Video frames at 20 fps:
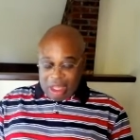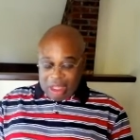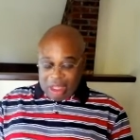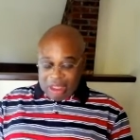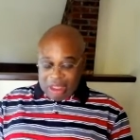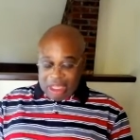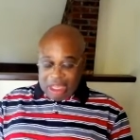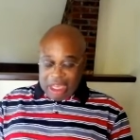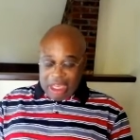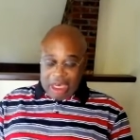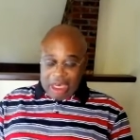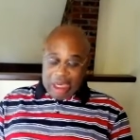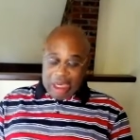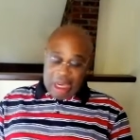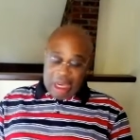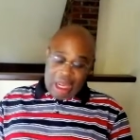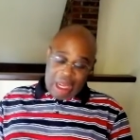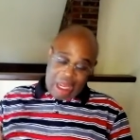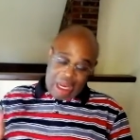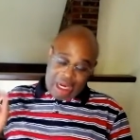Then
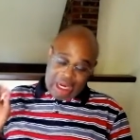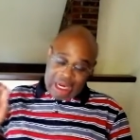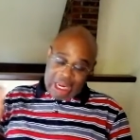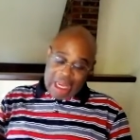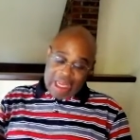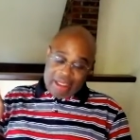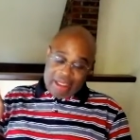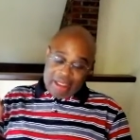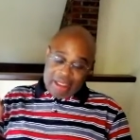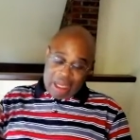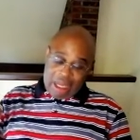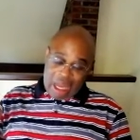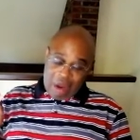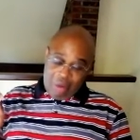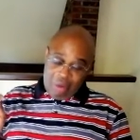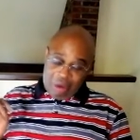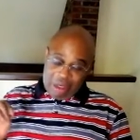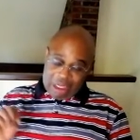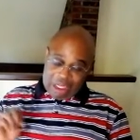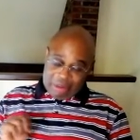next, I
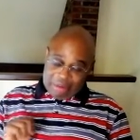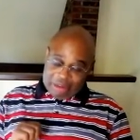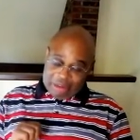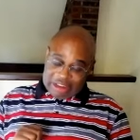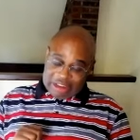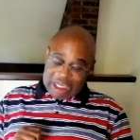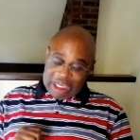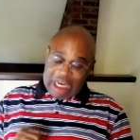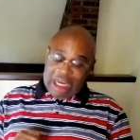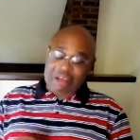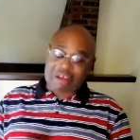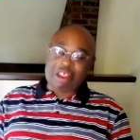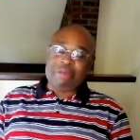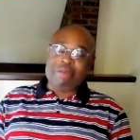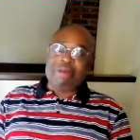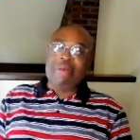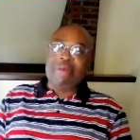want to give a shout out to my